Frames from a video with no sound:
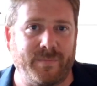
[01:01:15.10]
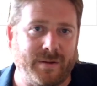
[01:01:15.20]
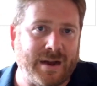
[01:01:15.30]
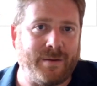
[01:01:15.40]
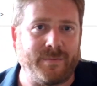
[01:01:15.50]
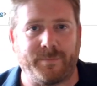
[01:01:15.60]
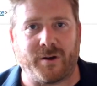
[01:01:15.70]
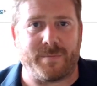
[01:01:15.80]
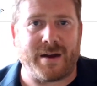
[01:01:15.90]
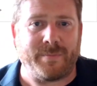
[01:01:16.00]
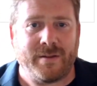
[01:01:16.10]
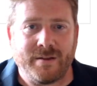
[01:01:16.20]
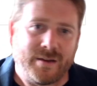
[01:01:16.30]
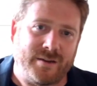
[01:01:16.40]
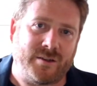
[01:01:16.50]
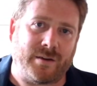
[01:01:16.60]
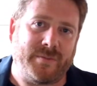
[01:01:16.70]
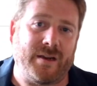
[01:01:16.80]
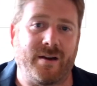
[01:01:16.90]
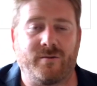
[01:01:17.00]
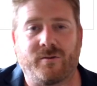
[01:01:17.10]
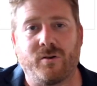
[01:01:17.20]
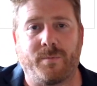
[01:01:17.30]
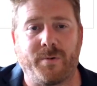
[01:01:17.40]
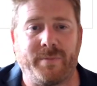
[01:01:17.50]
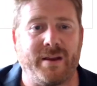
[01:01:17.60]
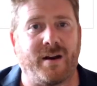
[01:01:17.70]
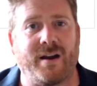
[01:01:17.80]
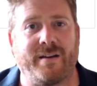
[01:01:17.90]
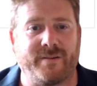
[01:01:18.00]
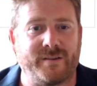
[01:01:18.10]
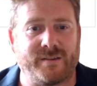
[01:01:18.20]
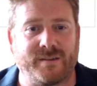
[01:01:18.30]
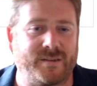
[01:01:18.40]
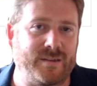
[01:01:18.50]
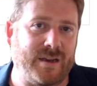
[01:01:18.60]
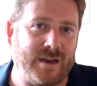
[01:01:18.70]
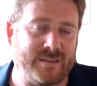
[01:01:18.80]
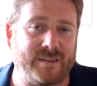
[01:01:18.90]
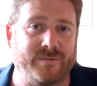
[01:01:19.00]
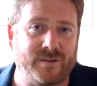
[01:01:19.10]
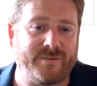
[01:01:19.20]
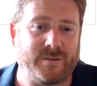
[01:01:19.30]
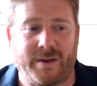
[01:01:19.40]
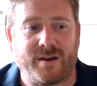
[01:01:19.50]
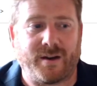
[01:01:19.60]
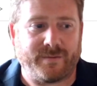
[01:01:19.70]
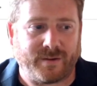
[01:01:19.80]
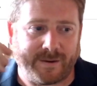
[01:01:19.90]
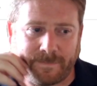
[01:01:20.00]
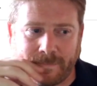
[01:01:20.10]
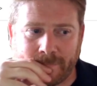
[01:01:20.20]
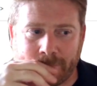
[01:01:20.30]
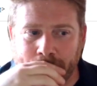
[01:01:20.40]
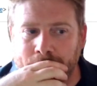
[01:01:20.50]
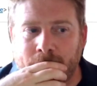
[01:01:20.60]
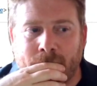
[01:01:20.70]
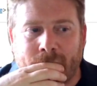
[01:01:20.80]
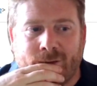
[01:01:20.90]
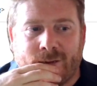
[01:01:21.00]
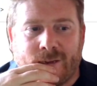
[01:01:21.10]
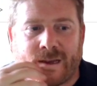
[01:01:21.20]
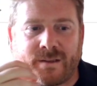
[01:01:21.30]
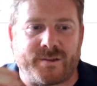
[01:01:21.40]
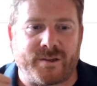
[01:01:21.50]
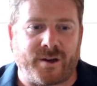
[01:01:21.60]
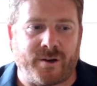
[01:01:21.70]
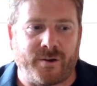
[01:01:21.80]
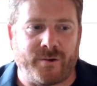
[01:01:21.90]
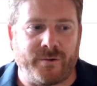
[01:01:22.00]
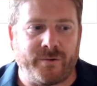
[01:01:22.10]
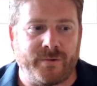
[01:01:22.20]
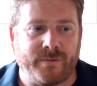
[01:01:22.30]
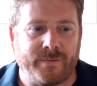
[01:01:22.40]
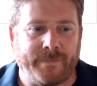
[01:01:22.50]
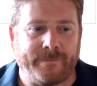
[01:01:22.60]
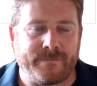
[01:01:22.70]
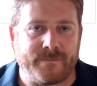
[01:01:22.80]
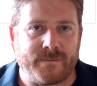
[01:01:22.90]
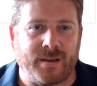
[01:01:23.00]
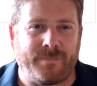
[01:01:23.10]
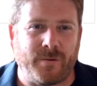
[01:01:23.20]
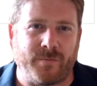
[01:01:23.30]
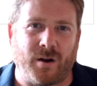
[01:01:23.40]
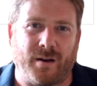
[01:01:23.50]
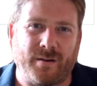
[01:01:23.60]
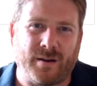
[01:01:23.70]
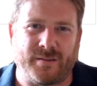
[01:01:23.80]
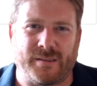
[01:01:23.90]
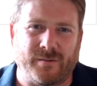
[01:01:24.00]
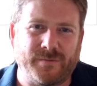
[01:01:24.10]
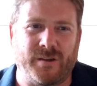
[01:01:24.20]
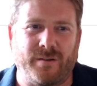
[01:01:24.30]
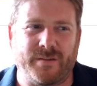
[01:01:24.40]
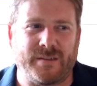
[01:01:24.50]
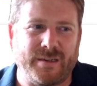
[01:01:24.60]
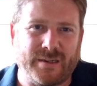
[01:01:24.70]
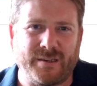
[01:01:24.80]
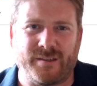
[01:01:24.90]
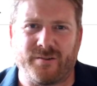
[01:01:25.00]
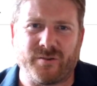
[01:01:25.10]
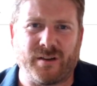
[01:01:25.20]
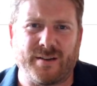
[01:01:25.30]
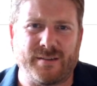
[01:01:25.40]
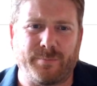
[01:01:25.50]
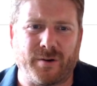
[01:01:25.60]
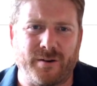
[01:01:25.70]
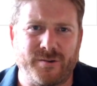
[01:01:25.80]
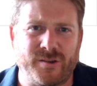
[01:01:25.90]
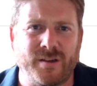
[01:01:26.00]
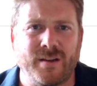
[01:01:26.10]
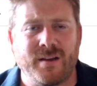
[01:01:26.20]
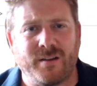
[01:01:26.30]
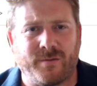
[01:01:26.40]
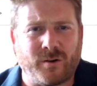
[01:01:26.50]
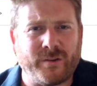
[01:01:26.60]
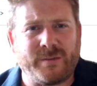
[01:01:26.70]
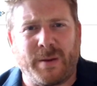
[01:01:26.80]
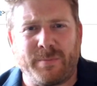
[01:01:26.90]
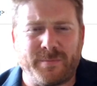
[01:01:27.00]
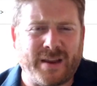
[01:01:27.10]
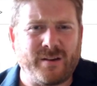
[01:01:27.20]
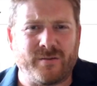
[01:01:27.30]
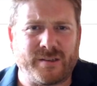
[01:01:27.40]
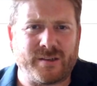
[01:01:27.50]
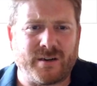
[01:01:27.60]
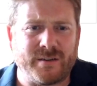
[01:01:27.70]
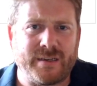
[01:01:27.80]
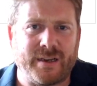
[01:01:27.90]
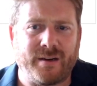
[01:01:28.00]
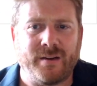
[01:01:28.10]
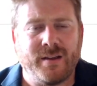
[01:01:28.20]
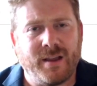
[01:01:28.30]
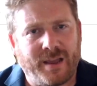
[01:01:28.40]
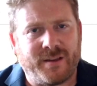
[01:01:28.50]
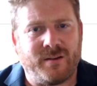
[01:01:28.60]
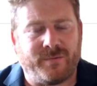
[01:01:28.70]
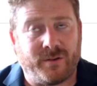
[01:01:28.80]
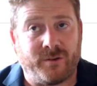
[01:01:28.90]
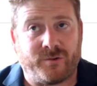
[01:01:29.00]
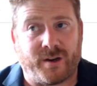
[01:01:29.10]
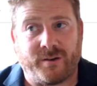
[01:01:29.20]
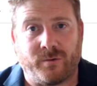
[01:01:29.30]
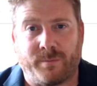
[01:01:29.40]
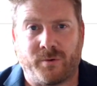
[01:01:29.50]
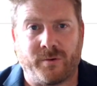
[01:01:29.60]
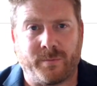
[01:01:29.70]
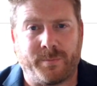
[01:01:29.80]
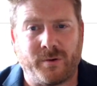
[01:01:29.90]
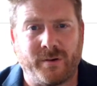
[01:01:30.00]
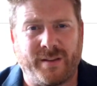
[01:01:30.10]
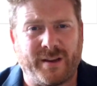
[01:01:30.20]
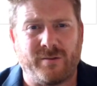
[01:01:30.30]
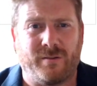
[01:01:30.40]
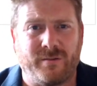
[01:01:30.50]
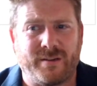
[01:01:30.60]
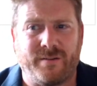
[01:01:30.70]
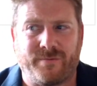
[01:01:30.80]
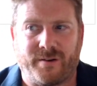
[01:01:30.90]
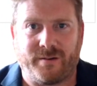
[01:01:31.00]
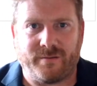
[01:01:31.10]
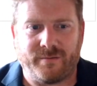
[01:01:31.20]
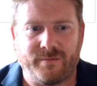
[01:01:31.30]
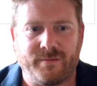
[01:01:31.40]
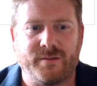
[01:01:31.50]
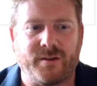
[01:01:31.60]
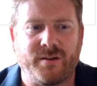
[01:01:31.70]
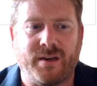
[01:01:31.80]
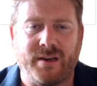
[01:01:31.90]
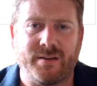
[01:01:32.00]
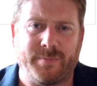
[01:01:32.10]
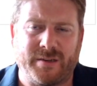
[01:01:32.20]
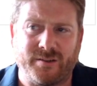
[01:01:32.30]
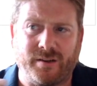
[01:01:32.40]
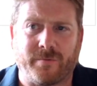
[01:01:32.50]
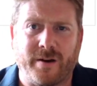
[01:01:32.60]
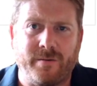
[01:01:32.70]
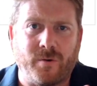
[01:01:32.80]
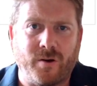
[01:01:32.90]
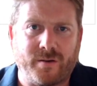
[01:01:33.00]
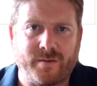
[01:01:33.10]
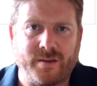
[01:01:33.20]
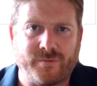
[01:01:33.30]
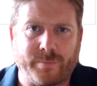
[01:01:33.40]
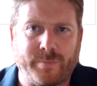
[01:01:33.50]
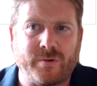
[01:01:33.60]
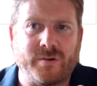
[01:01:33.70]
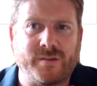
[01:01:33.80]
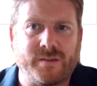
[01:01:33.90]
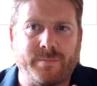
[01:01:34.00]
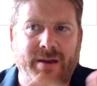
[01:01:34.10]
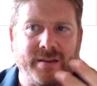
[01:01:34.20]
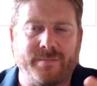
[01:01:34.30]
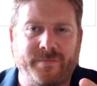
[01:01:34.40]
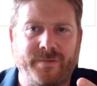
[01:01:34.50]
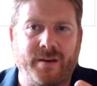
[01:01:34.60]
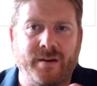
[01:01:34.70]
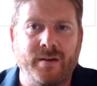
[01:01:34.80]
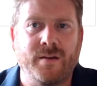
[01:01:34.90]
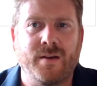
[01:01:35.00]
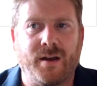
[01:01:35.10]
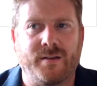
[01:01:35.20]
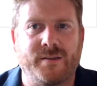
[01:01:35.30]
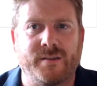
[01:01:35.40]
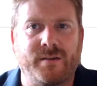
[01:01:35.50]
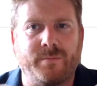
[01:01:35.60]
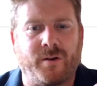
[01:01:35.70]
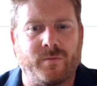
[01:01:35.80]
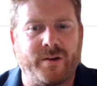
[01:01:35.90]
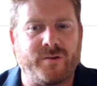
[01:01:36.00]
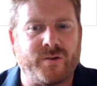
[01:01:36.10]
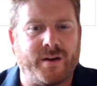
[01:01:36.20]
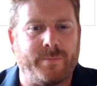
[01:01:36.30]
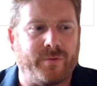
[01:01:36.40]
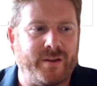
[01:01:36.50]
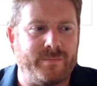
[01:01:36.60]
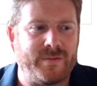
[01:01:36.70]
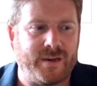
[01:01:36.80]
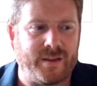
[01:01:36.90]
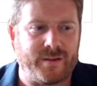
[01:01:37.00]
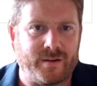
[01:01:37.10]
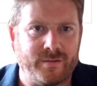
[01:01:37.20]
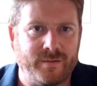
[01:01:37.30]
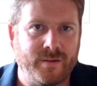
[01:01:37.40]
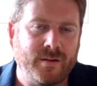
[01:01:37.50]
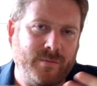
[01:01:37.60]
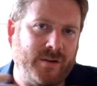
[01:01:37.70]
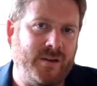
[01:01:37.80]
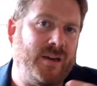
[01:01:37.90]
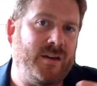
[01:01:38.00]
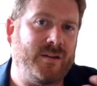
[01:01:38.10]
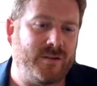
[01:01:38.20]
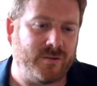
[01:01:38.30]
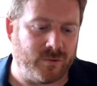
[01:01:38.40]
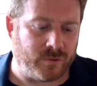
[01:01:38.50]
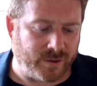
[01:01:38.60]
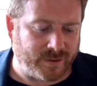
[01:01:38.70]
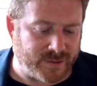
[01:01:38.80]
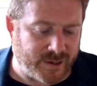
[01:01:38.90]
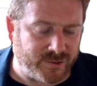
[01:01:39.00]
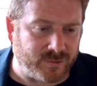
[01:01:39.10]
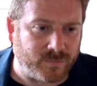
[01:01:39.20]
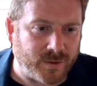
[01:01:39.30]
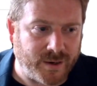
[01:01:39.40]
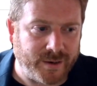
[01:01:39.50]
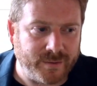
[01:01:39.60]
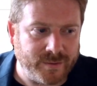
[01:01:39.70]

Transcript: up and bottom up and top down, or corporate BI versus self-service BI, right? And so if you've got a self-servicey decentralized approach, you've got all these people making all this content, and then you're trying to do a board report and they all look different. So you need to potentially rework these reports to make them fit a consistent model when you try to bring them together, when you're needing to do organizational-wide